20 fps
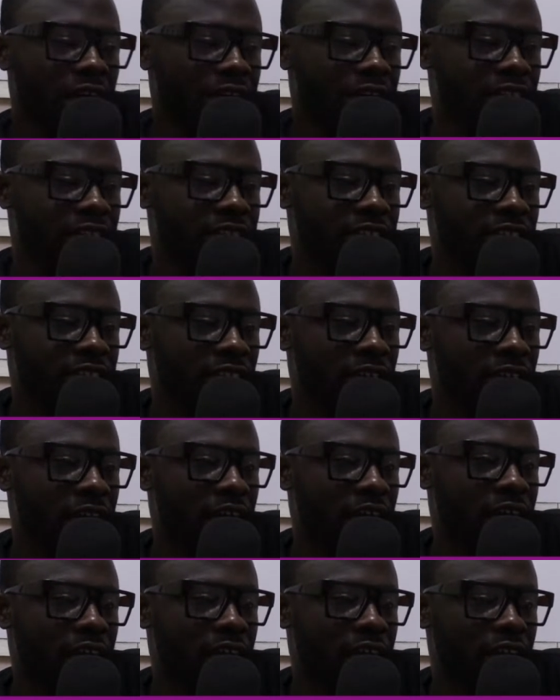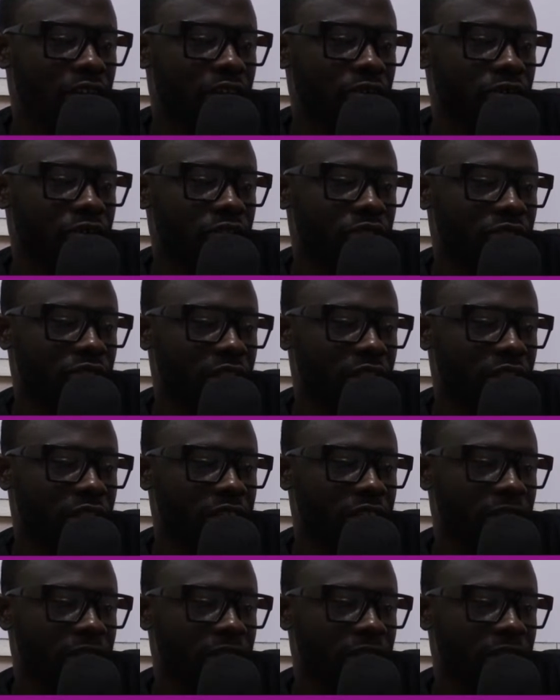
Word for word: Isa Kanu said,